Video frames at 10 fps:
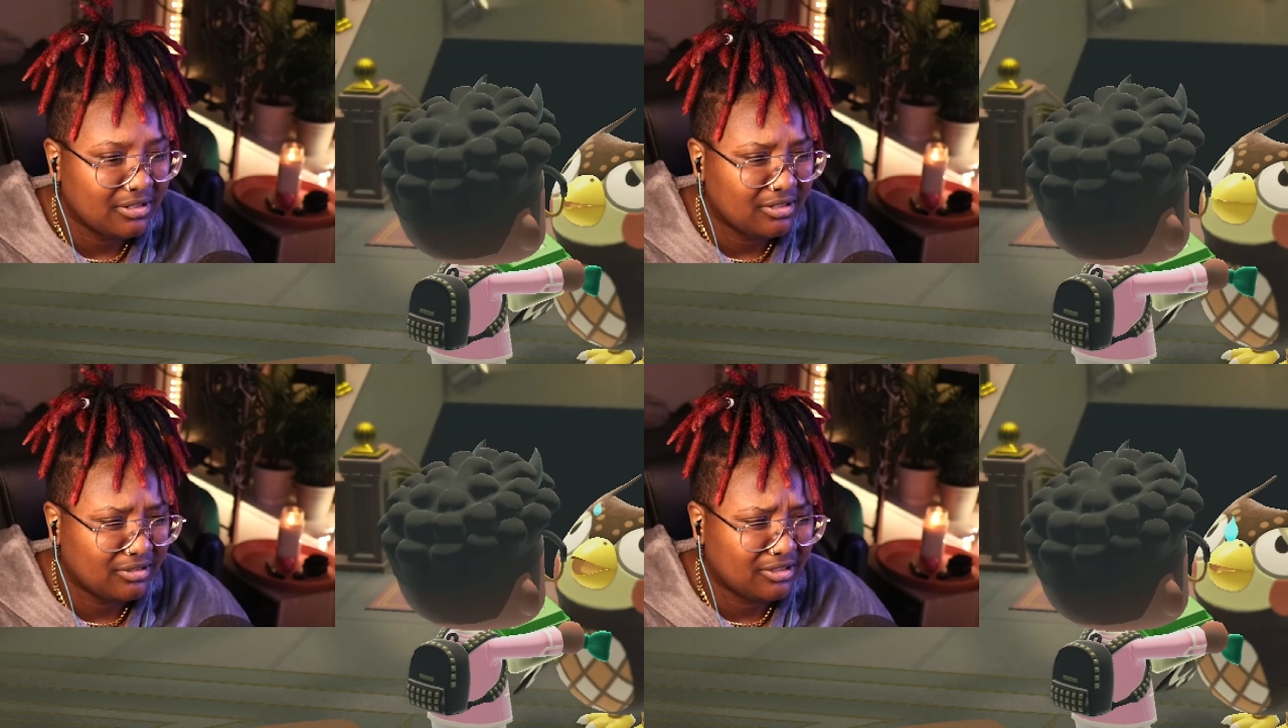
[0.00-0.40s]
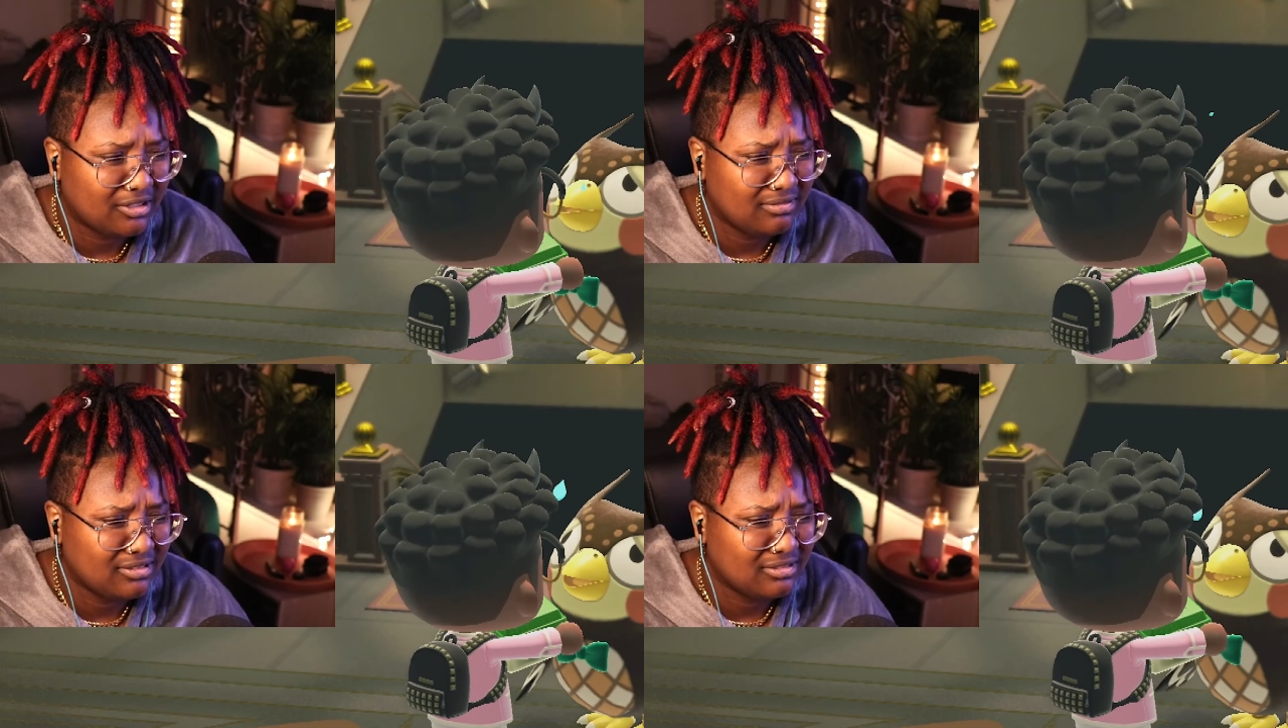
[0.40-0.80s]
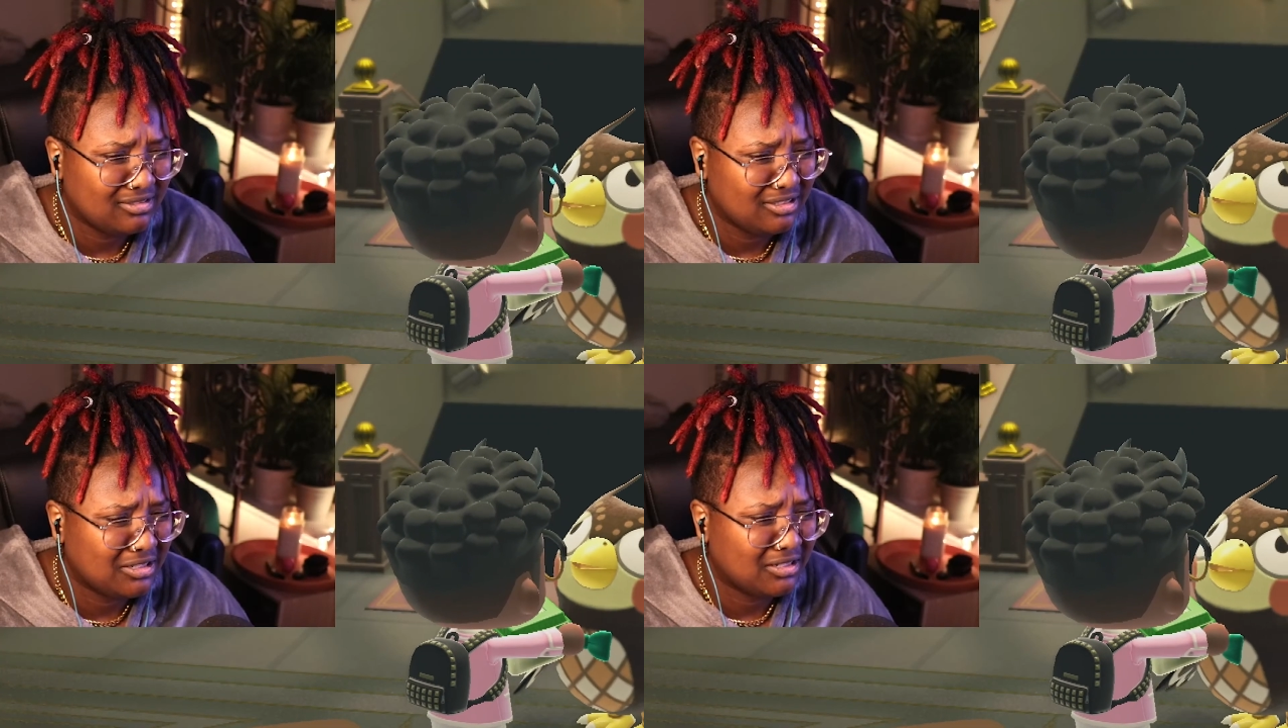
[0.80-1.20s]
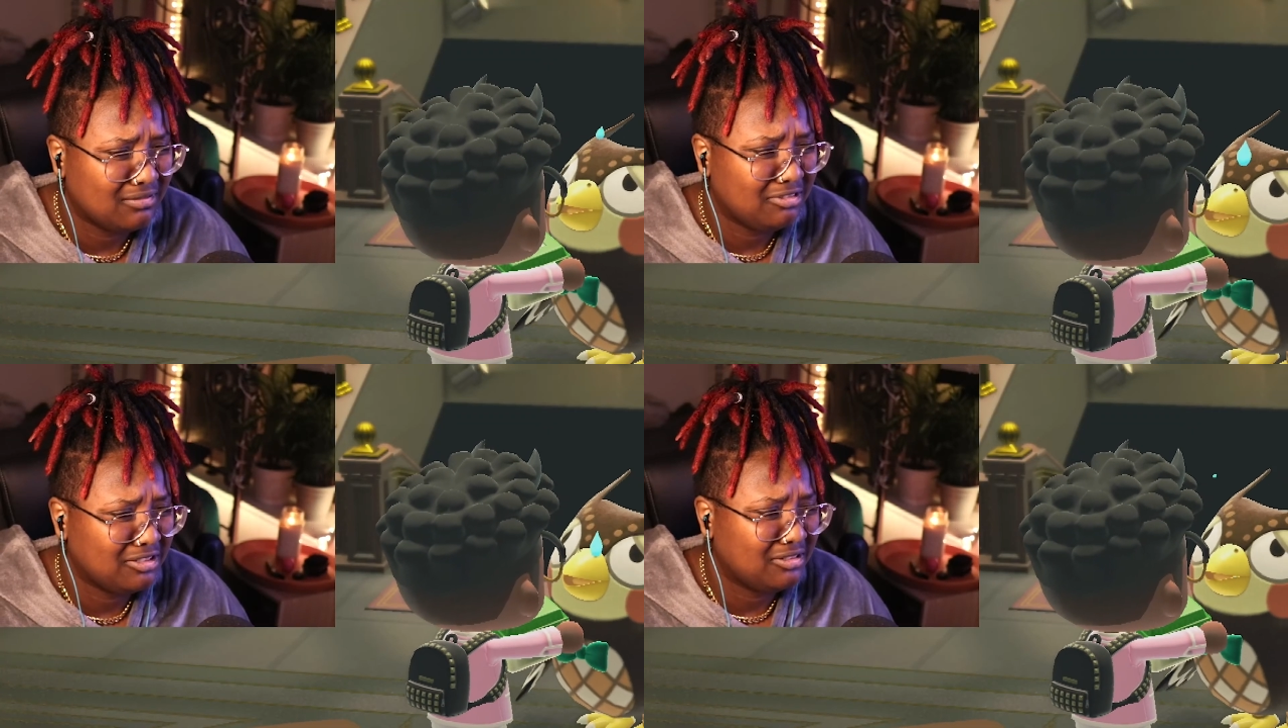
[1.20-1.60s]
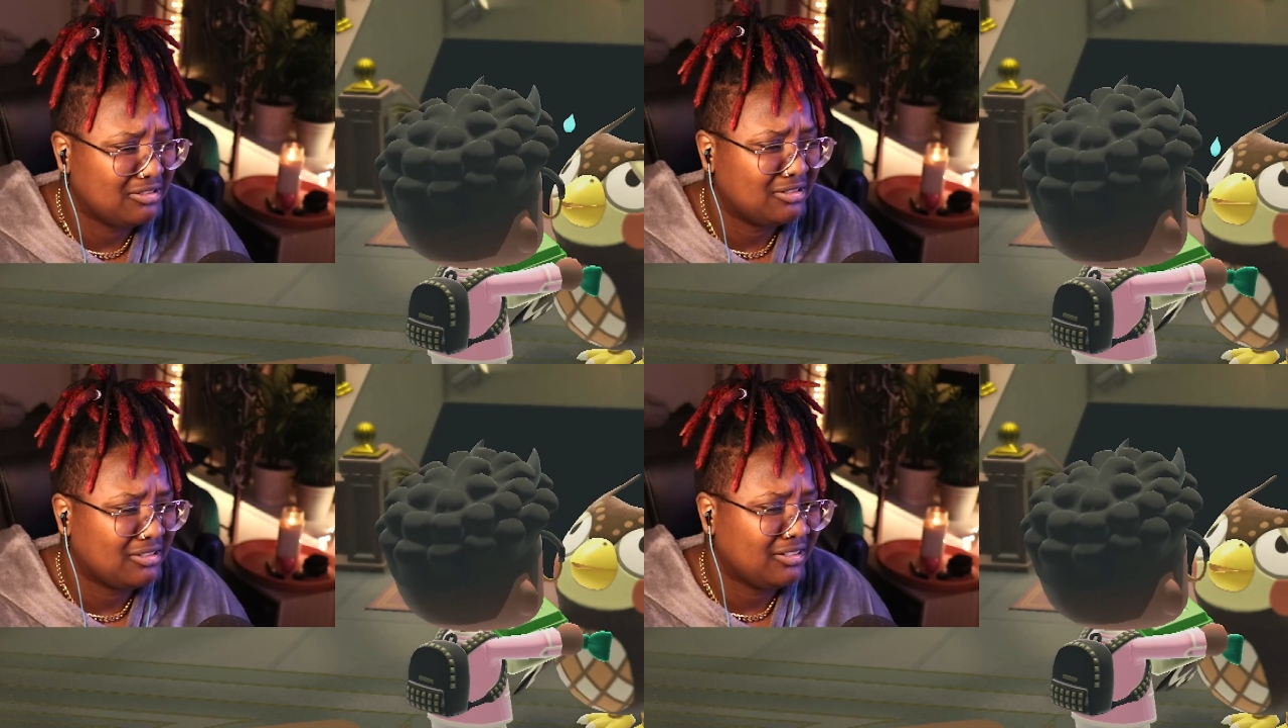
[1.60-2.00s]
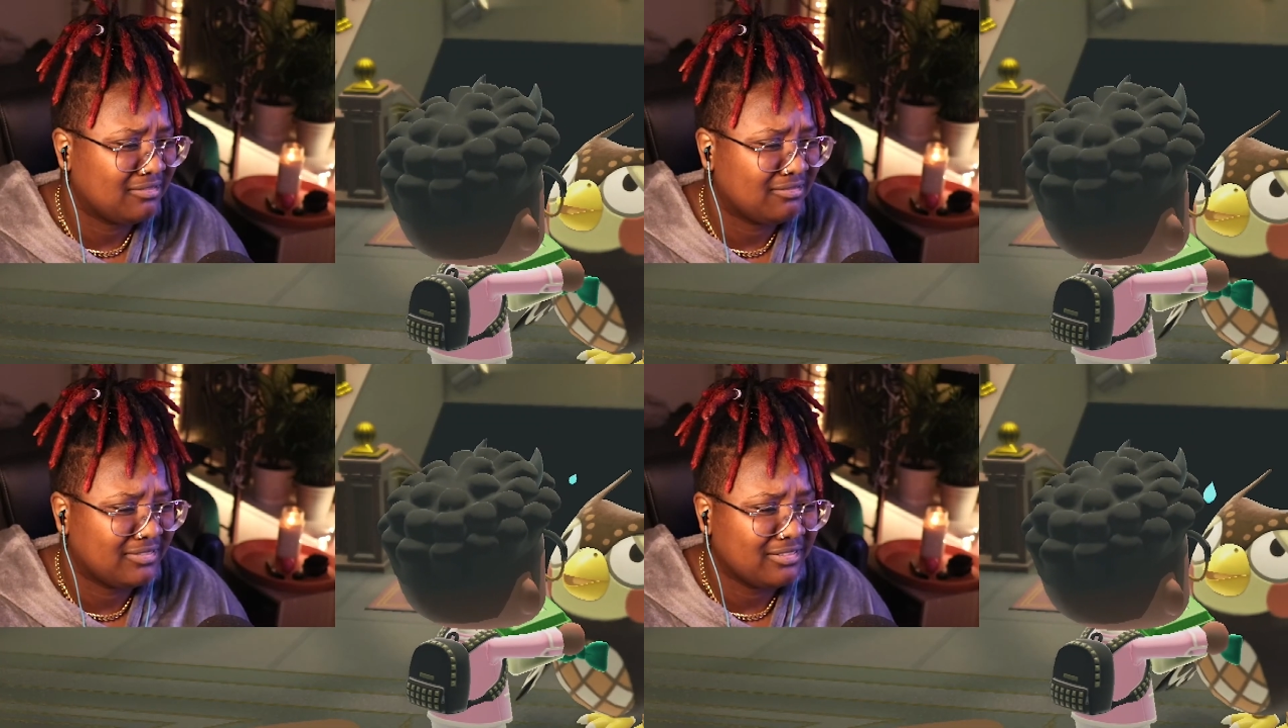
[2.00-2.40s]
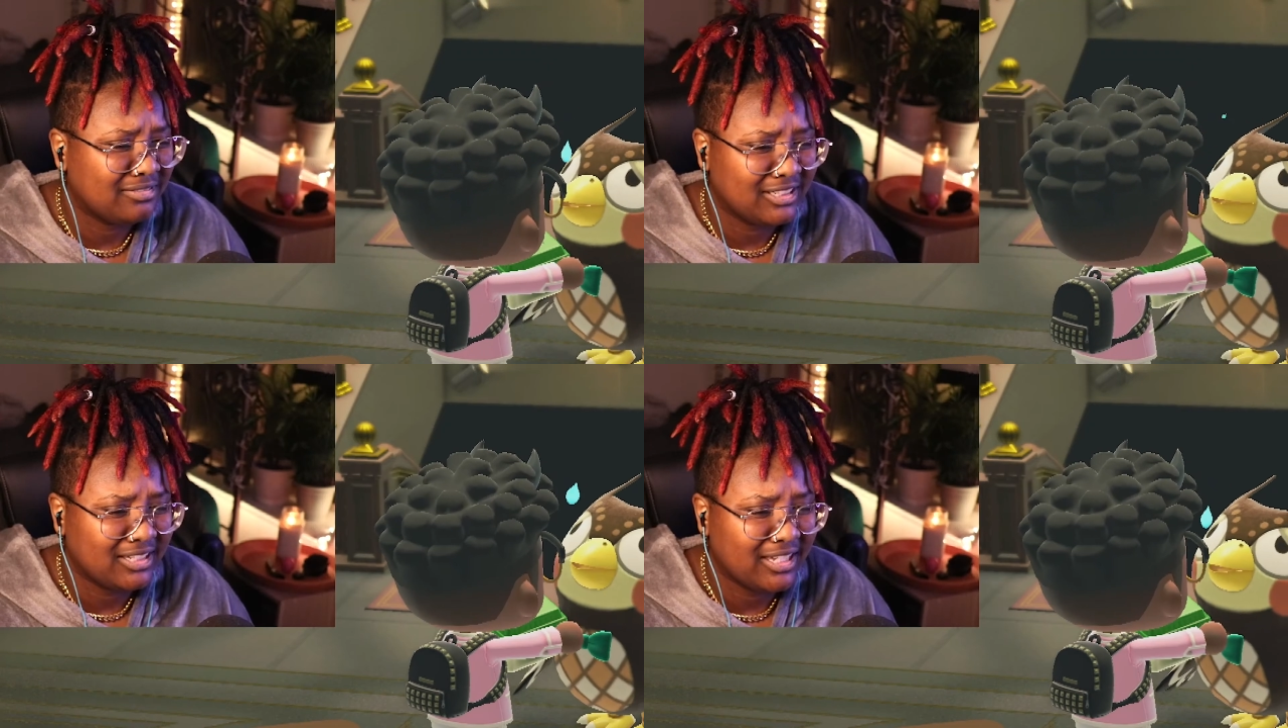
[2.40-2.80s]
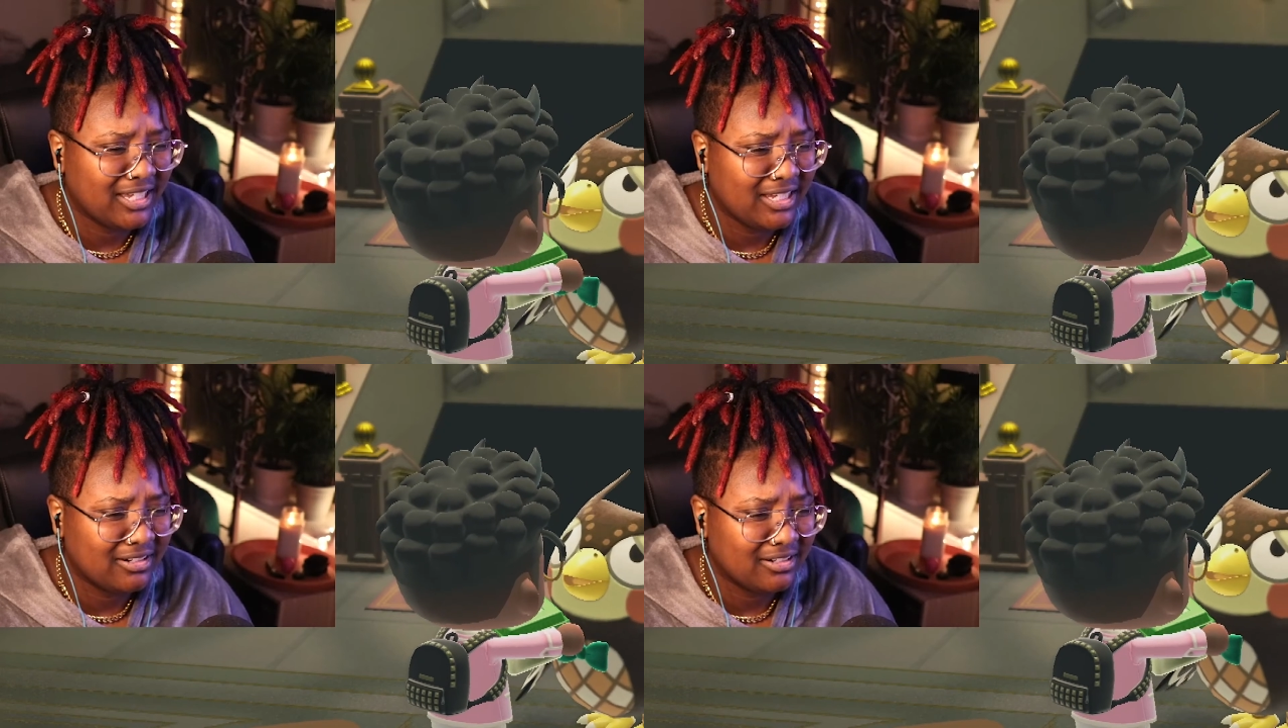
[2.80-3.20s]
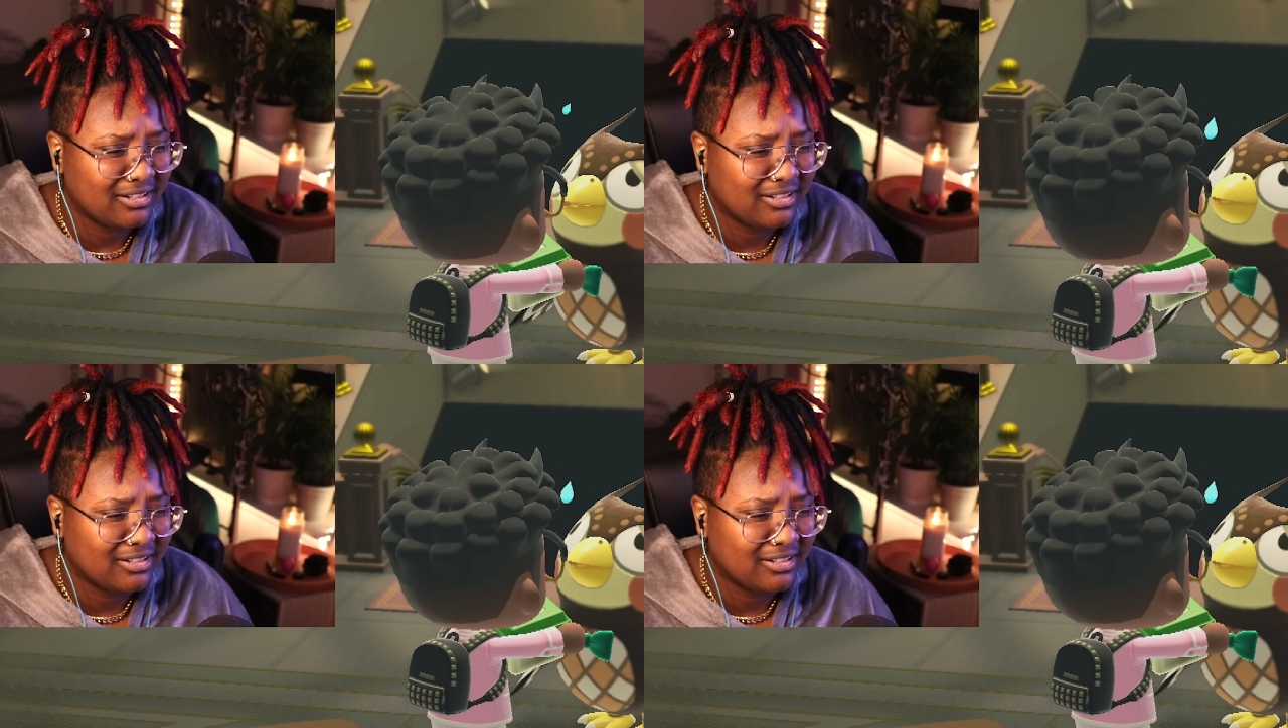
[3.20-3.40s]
often covered in dark velvety hair.